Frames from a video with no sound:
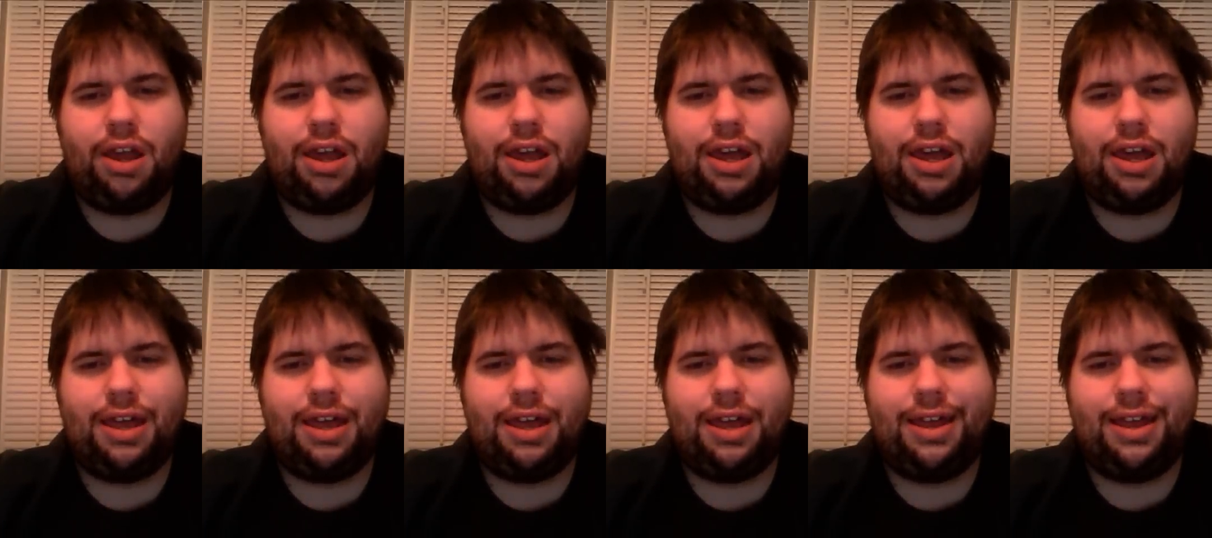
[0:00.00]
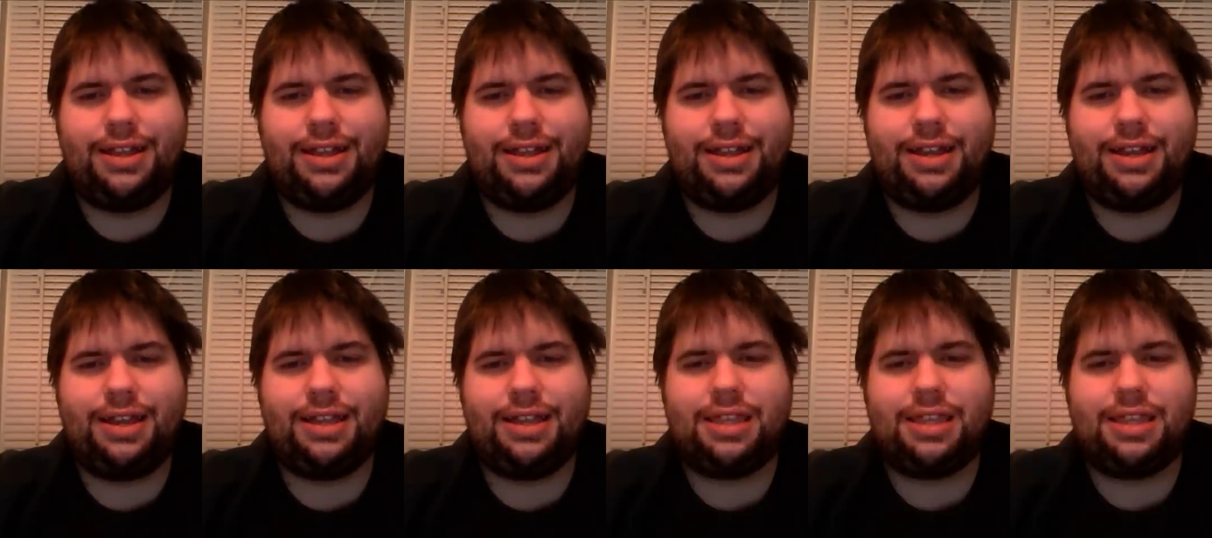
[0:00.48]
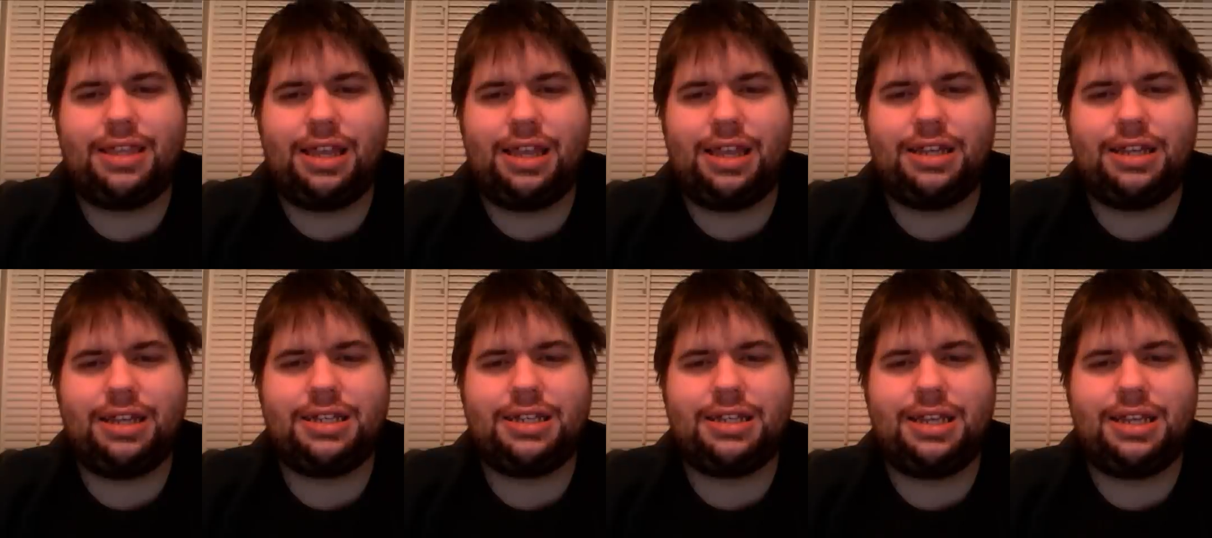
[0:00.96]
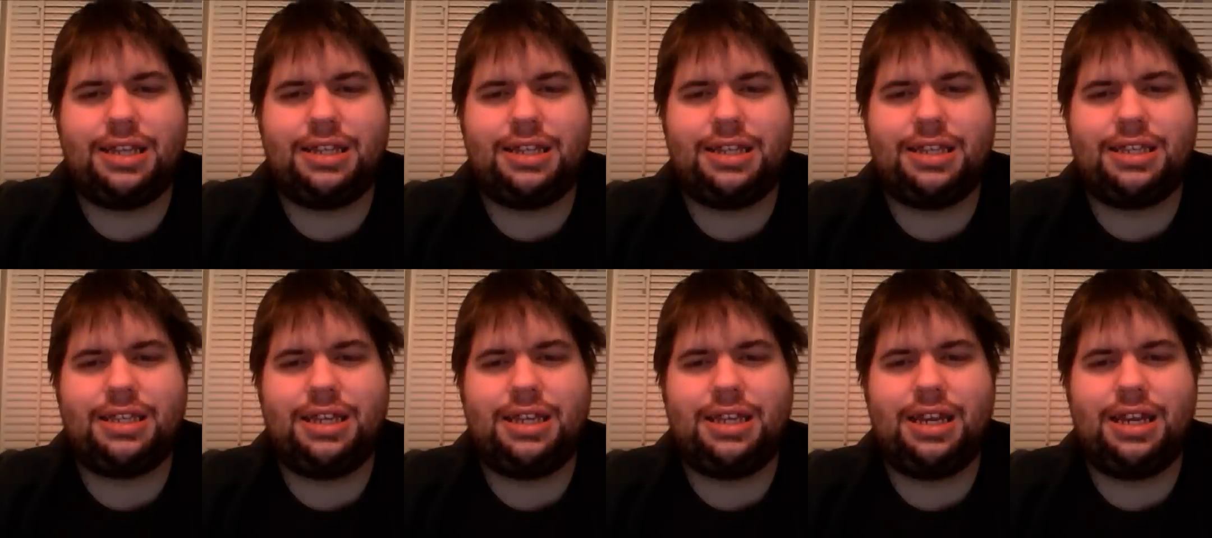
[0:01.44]
and yet things that
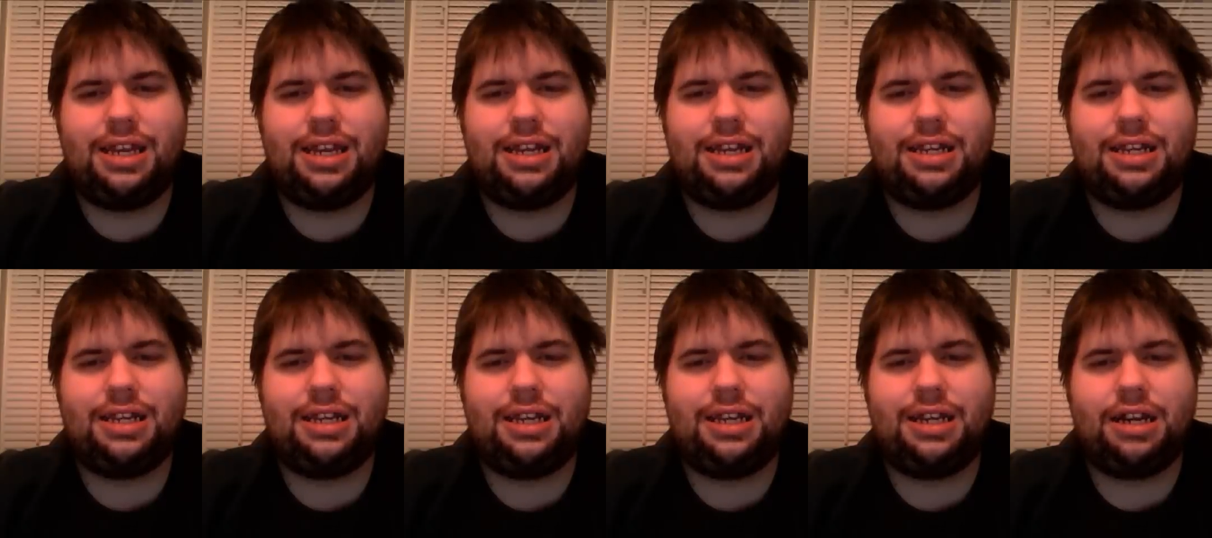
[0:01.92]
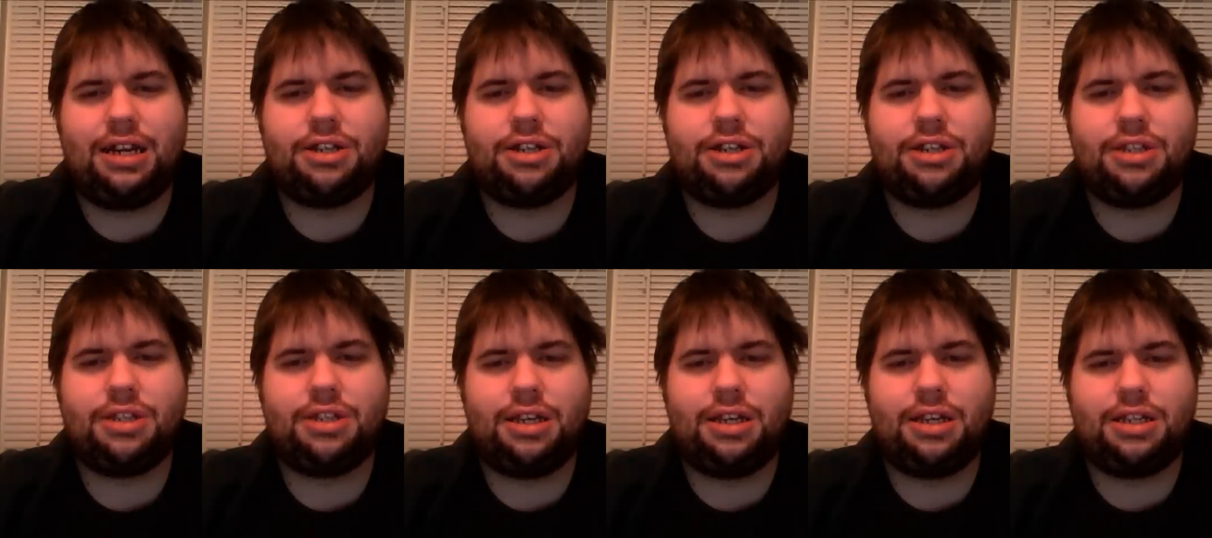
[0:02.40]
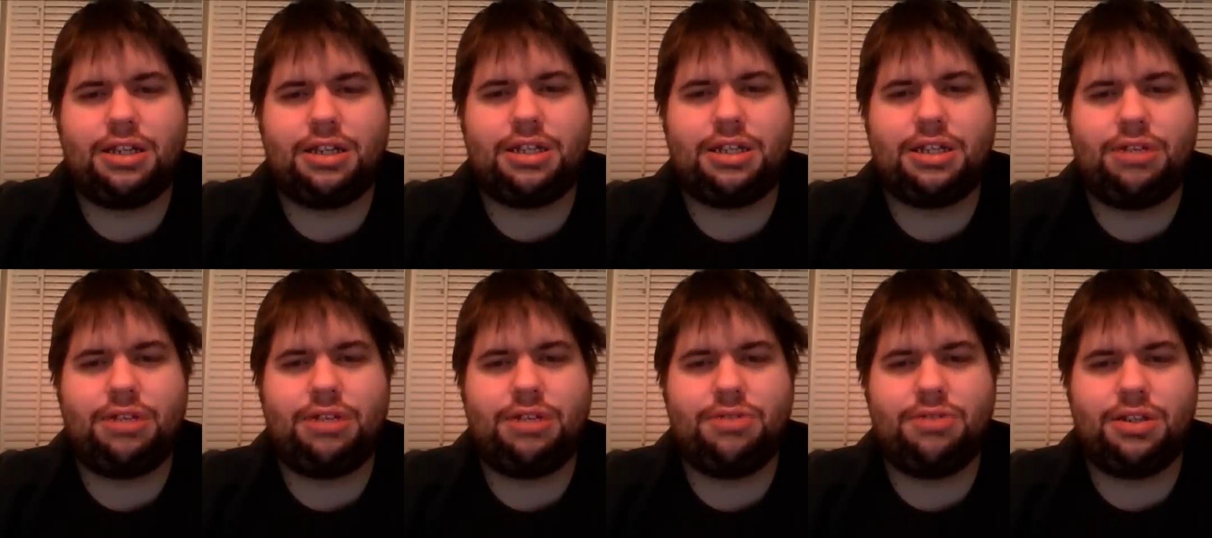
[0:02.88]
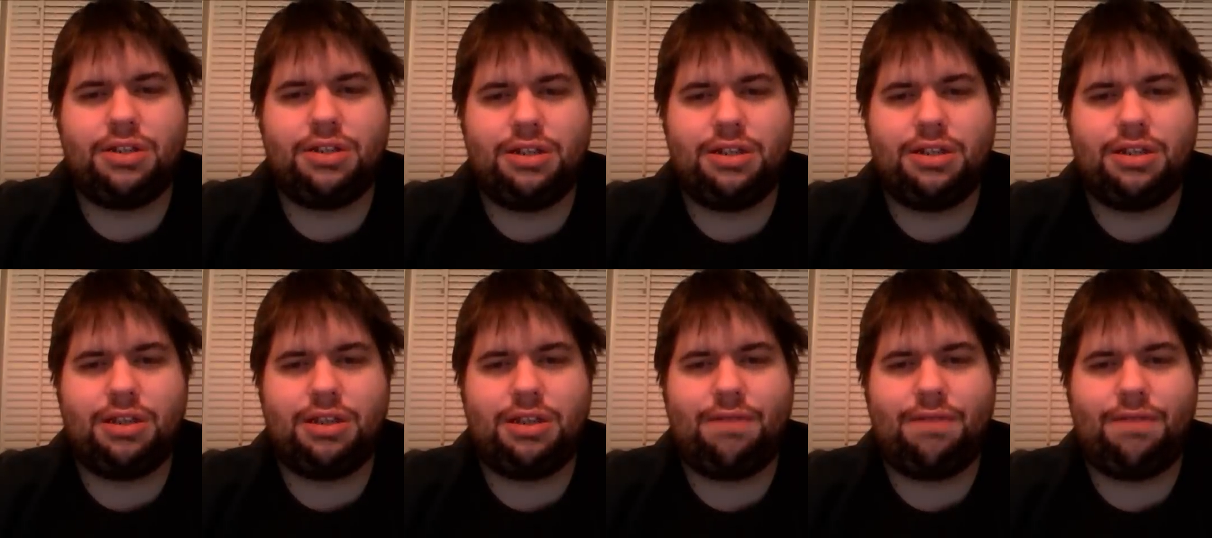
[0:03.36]
did, he actually
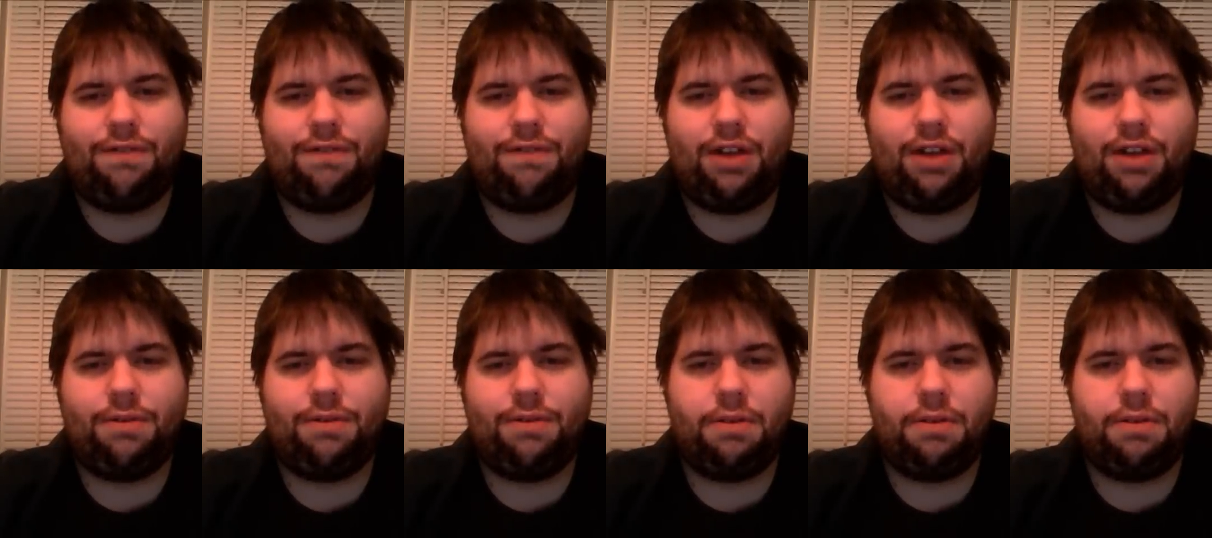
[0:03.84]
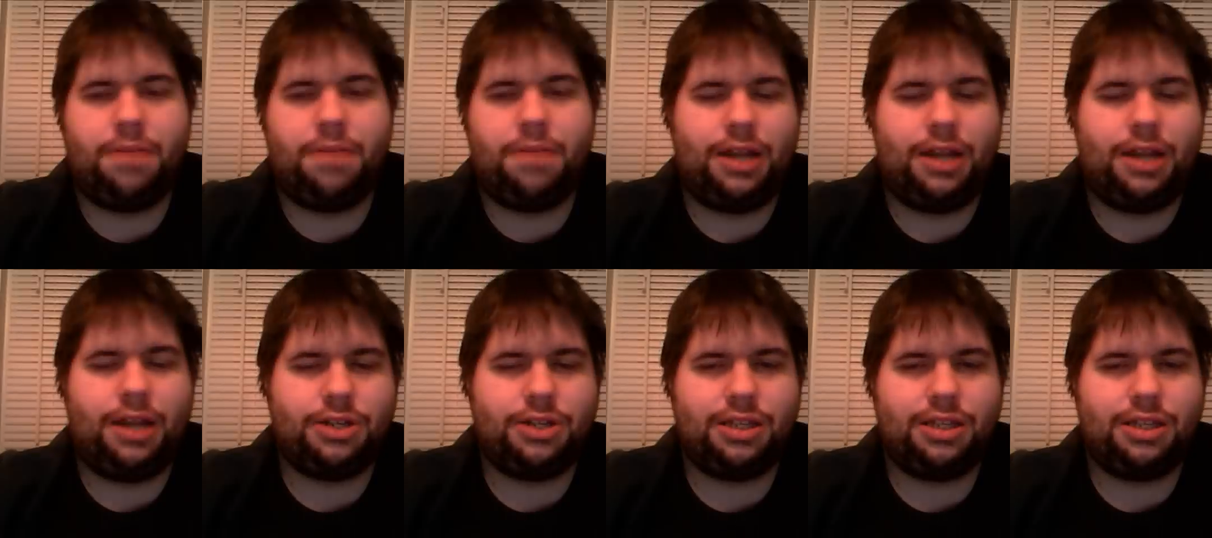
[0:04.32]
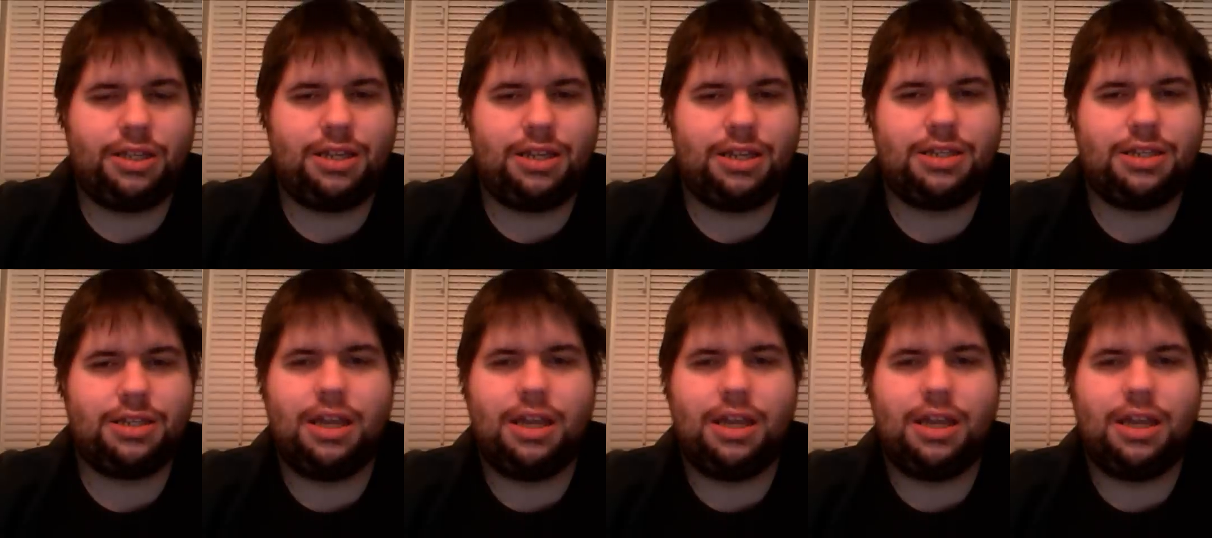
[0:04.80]
excuses in favor of bashing this.